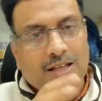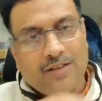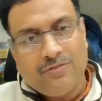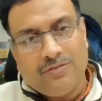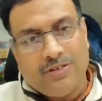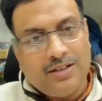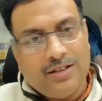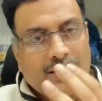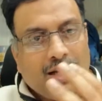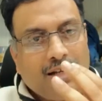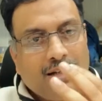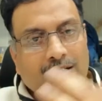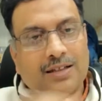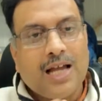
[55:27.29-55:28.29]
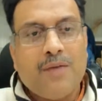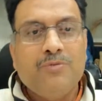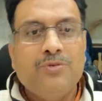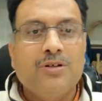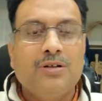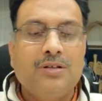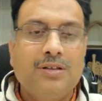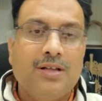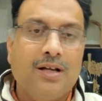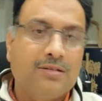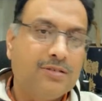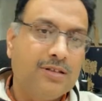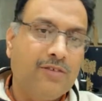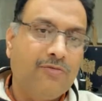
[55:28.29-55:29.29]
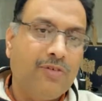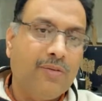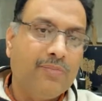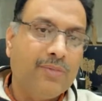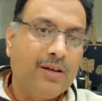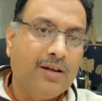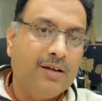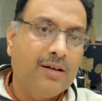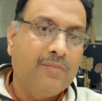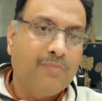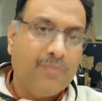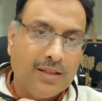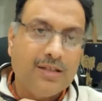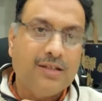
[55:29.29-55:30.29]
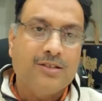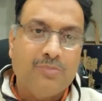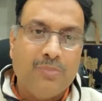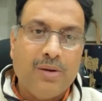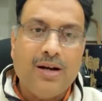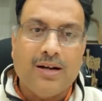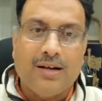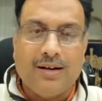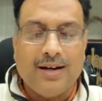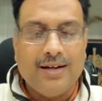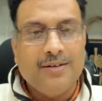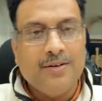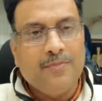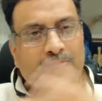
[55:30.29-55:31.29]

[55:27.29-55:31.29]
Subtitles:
Therefore, it can capture the oxygen from the mother's blood, right?